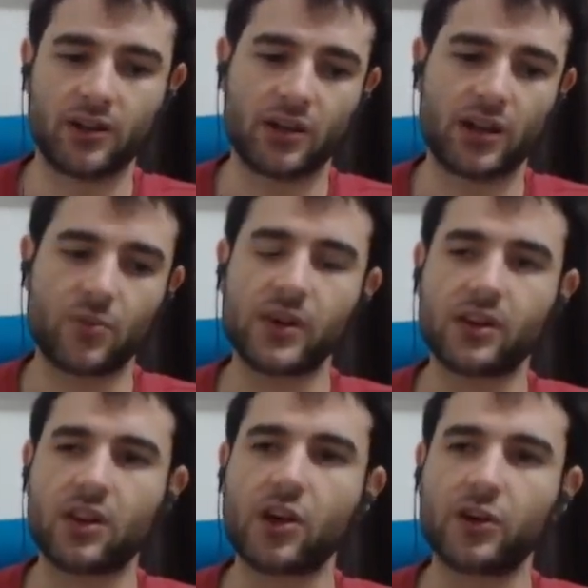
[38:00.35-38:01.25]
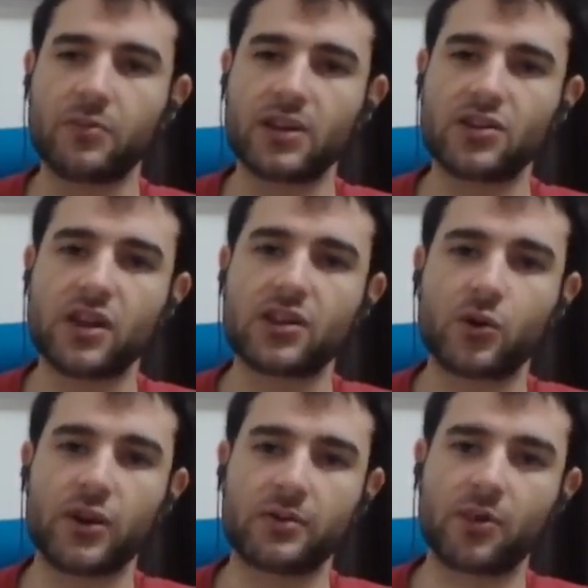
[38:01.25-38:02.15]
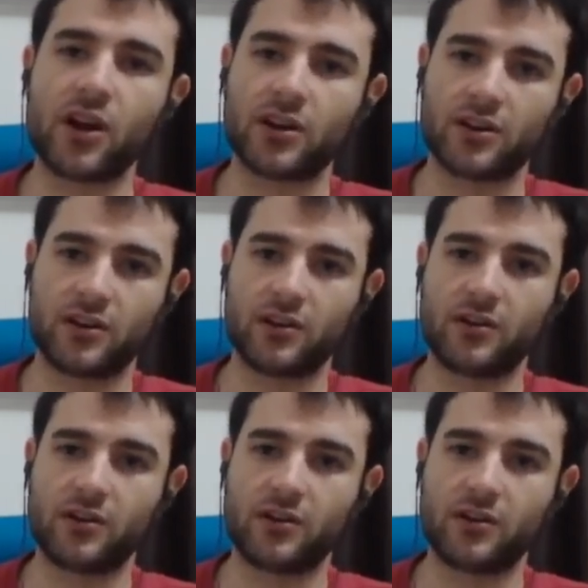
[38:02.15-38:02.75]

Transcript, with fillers: And winning the lottery means you get to create the block,